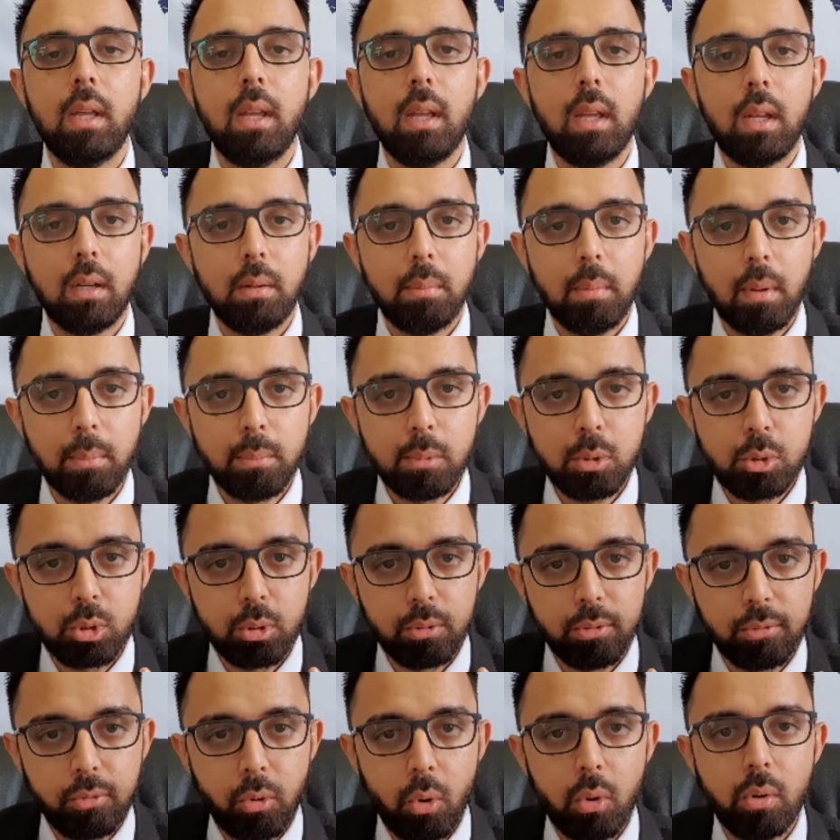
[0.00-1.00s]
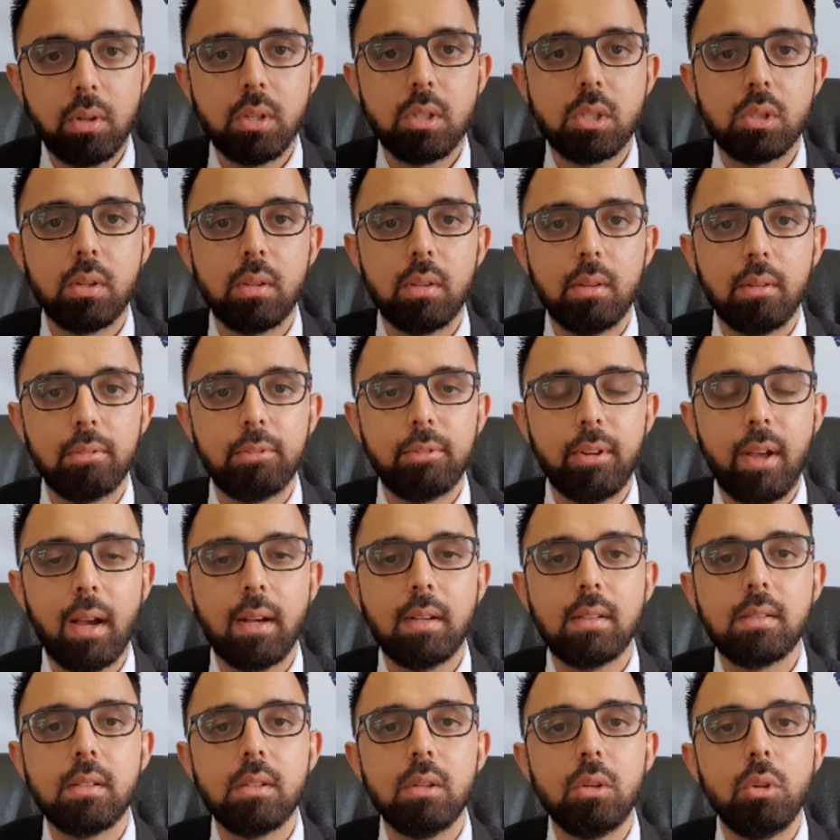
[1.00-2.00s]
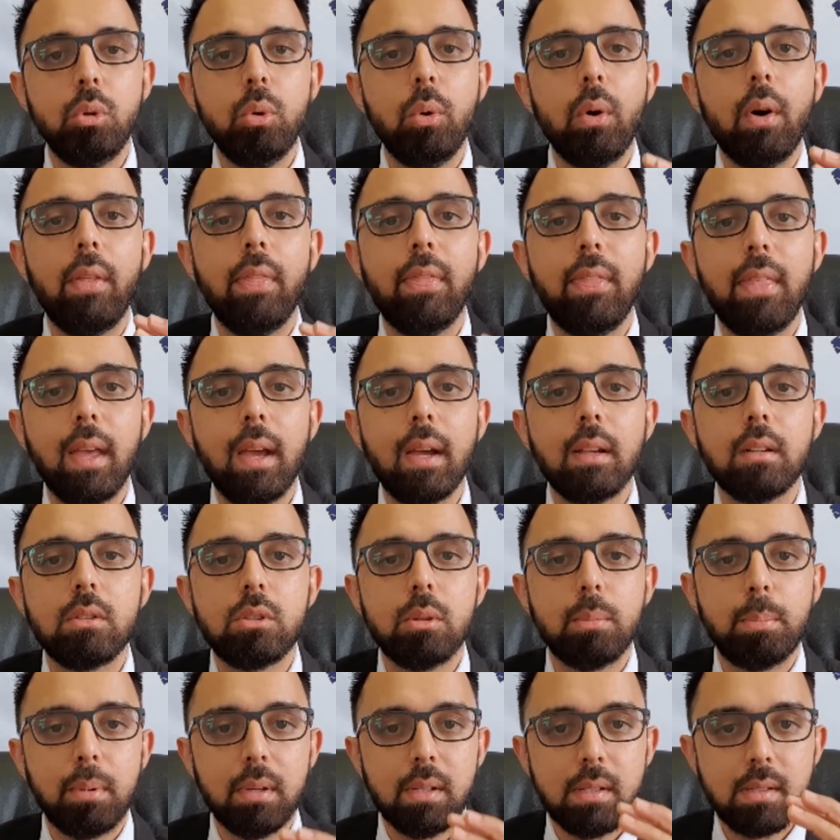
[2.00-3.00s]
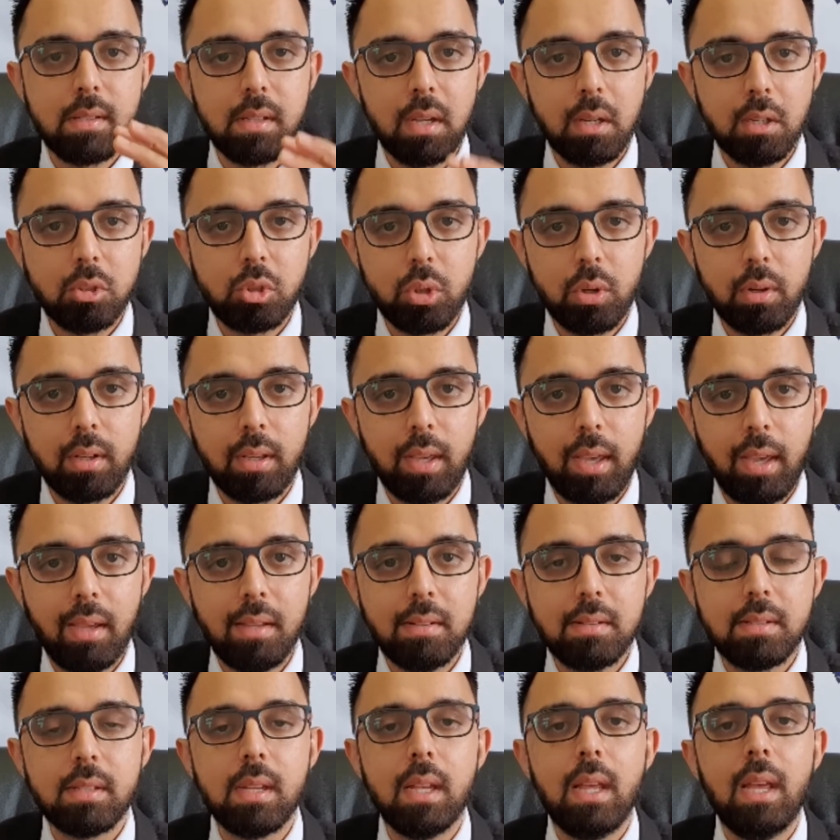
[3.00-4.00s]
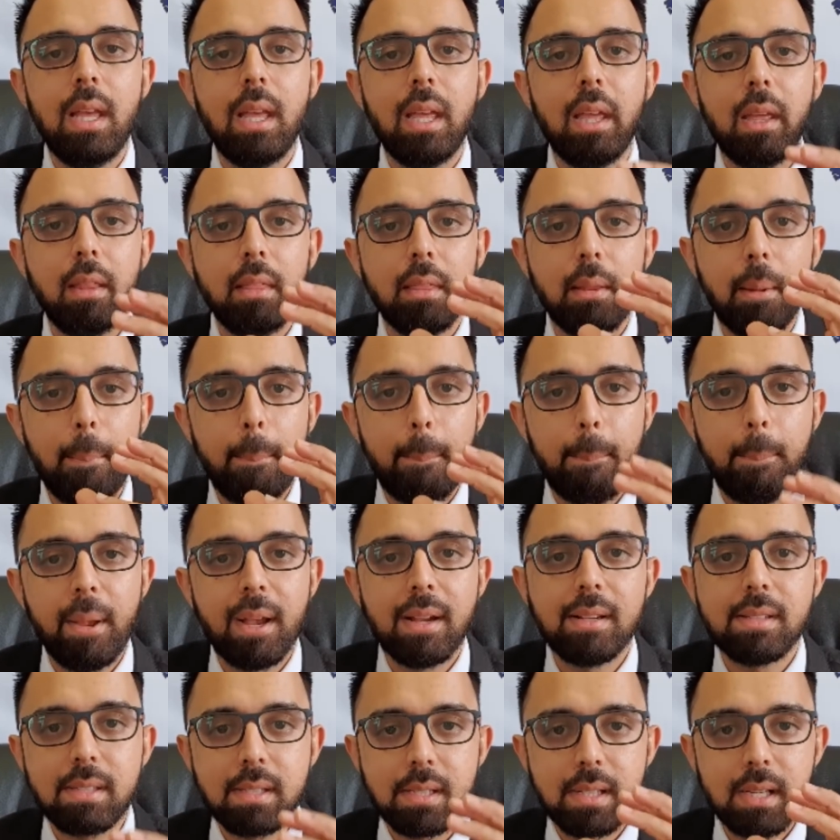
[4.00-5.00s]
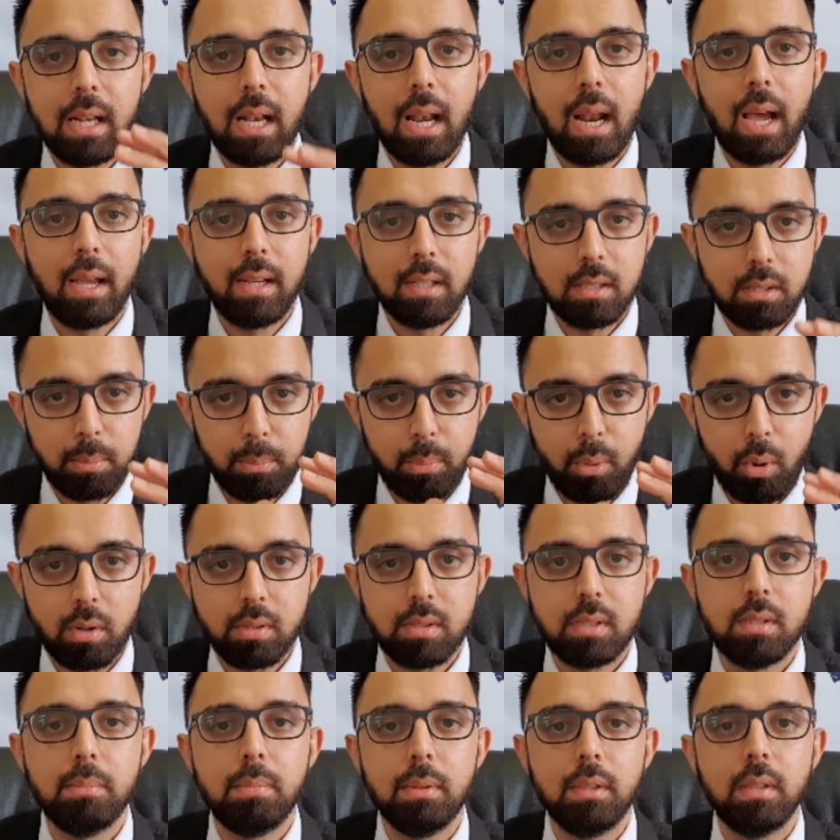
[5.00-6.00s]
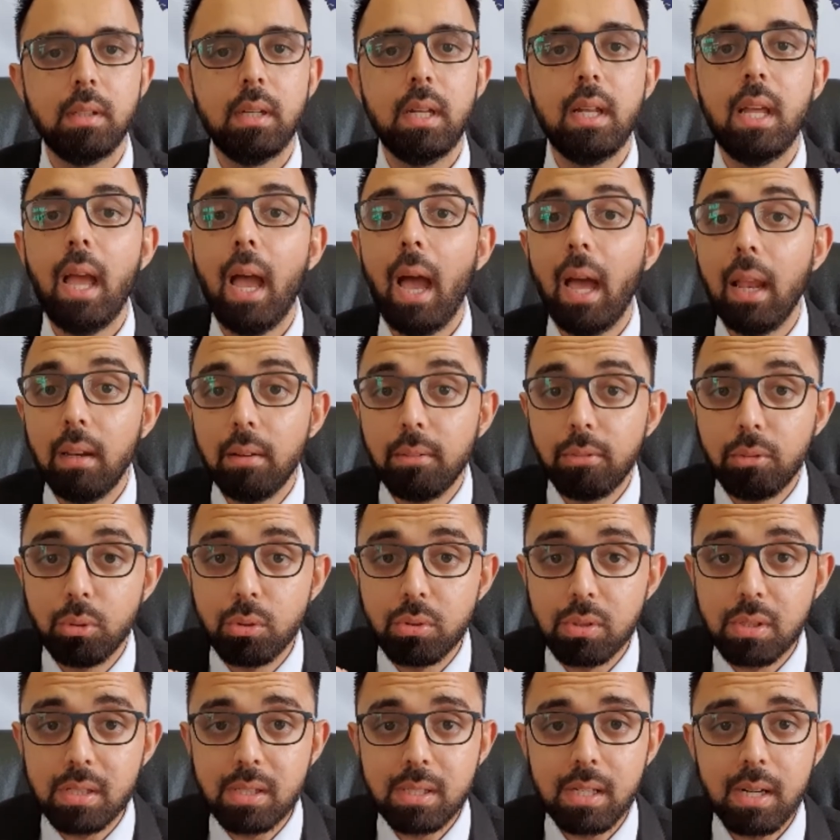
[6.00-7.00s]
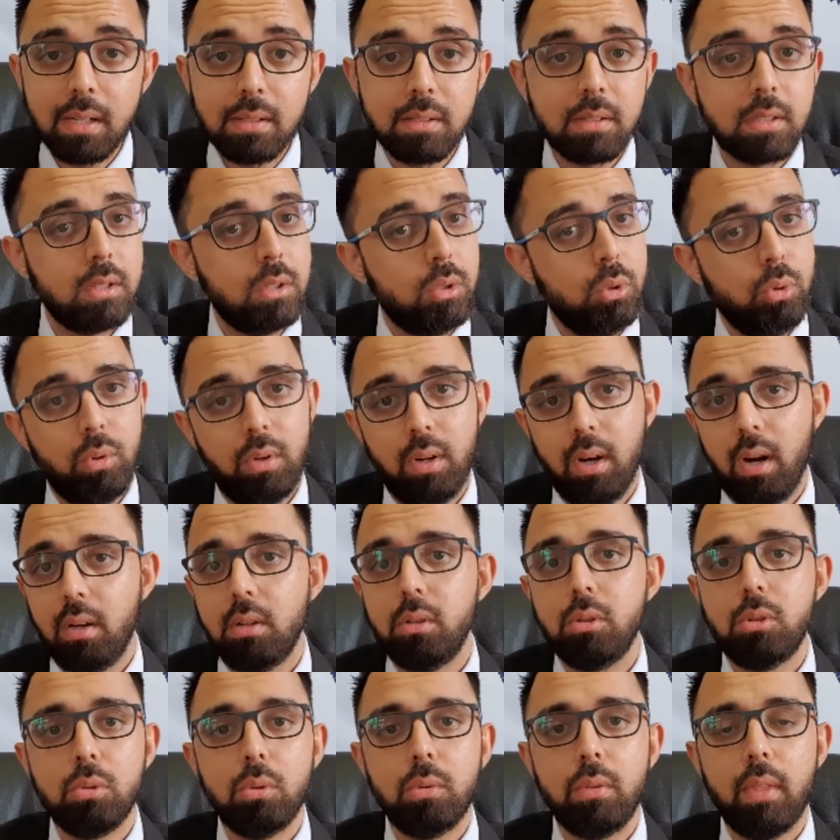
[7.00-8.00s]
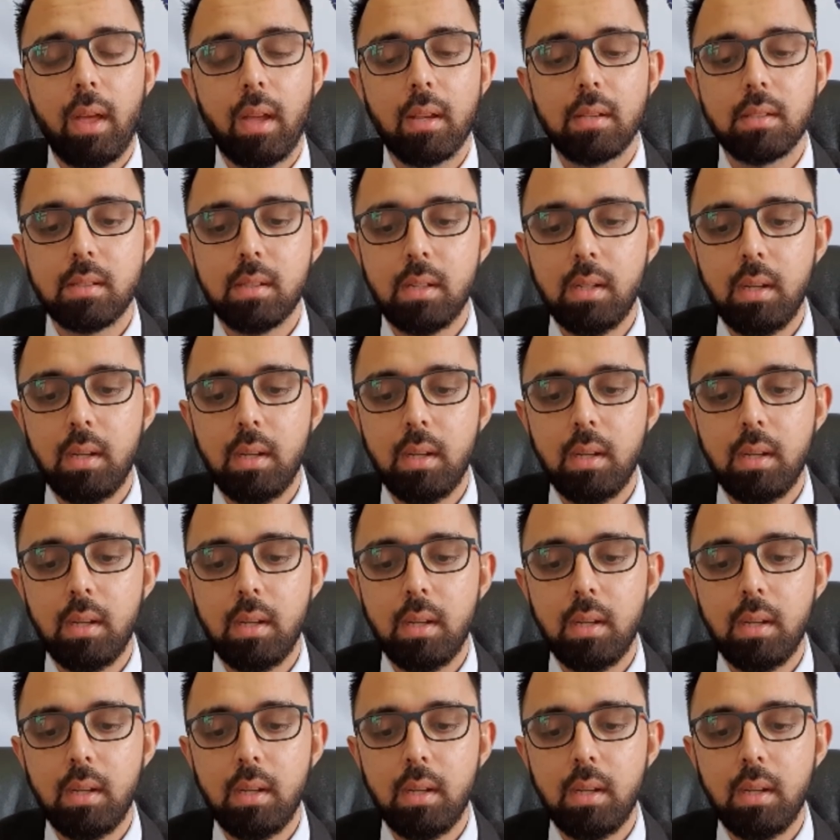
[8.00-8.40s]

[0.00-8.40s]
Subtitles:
Remember to focus on the facts. You are there to present your case in the best light possible. And if you're stressed, you can't do that.